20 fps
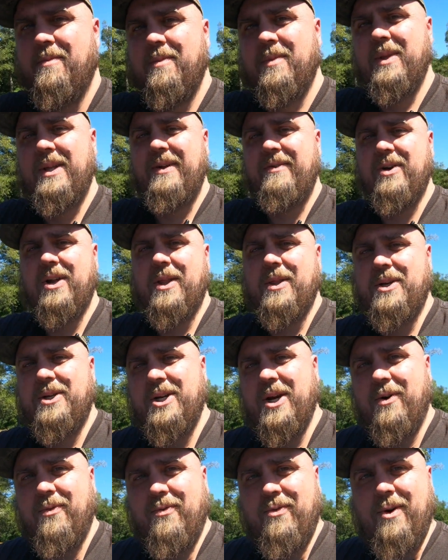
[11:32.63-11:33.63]
leave it on the
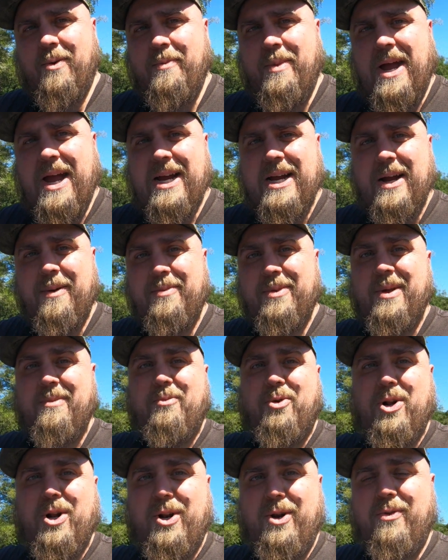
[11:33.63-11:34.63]
shelf for a backup, then
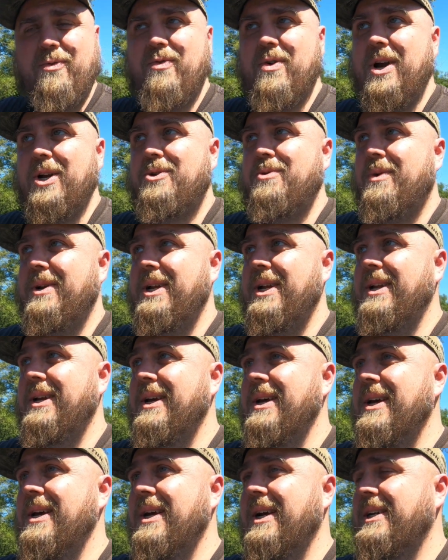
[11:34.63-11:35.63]
put a new fresh one in,
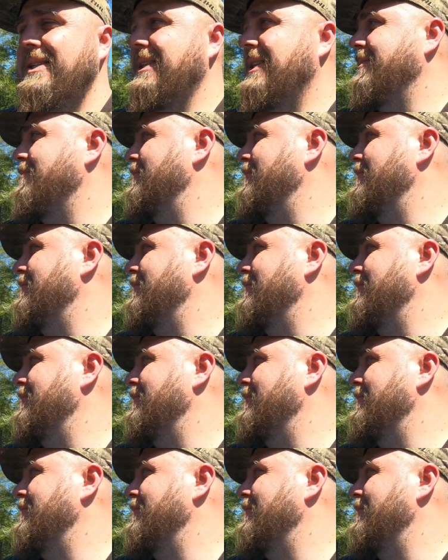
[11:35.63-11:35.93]
because it